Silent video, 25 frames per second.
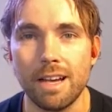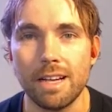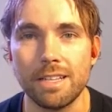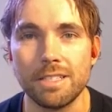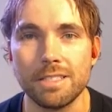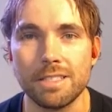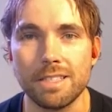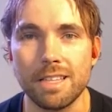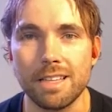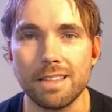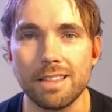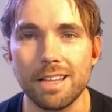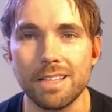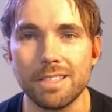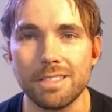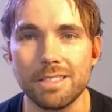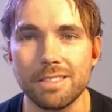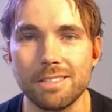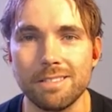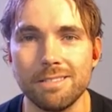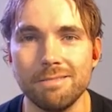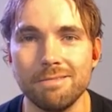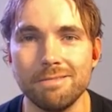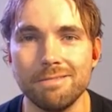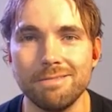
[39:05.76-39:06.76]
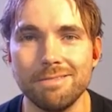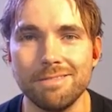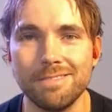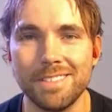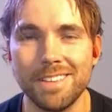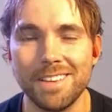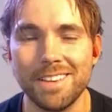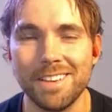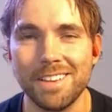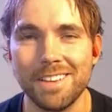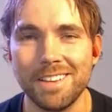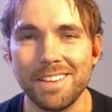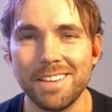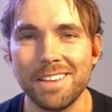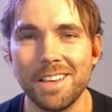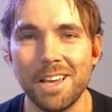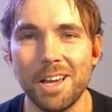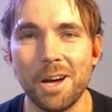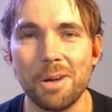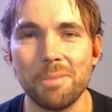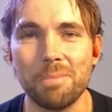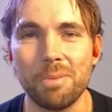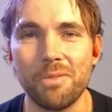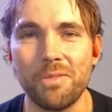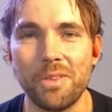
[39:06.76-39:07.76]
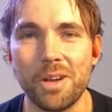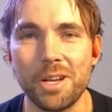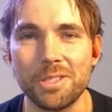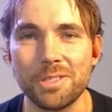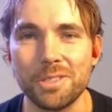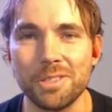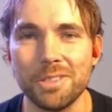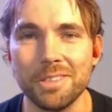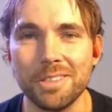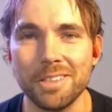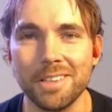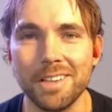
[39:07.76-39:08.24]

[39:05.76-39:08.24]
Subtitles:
I just think that's unprofessional,